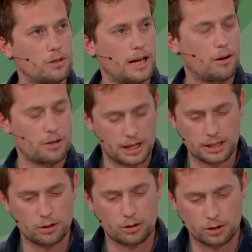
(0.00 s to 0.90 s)
that okay
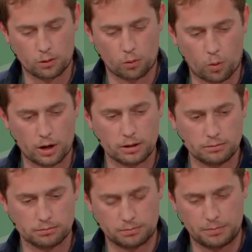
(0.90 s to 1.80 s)
you're you're
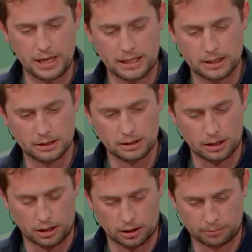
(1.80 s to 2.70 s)
one big
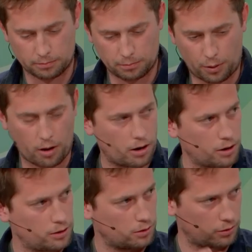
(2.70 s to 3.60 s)
uh,
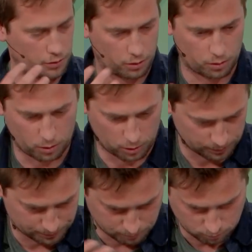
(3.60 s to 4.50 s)
part of the
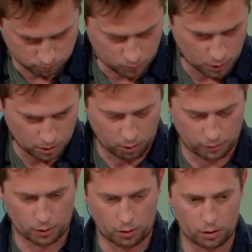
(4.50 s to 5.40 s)
whole
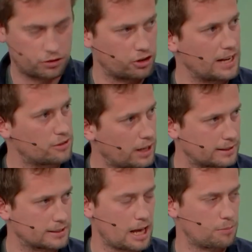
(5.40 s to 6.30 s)
of the whole change
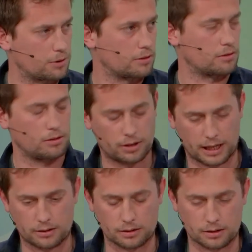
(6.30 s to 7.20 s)
that can happen. Look
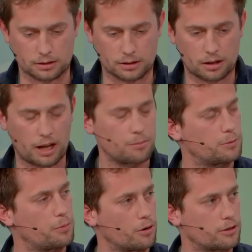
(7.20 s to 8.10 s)
at the the
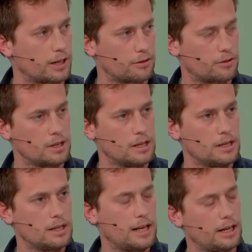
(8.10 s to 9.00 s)
climate protest,
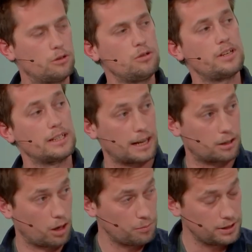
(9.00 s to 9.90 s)
and I do think that
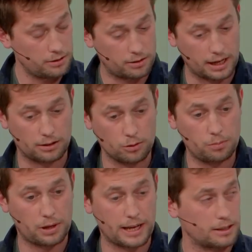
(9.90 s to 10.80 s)
companies they do
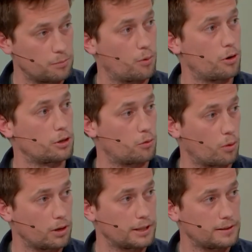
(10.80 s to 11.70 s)
play an important
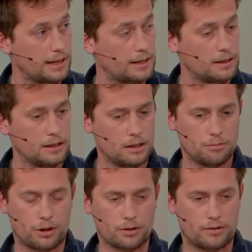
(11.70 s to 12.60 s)
role in that
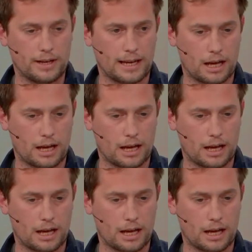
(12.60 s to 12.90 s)
because they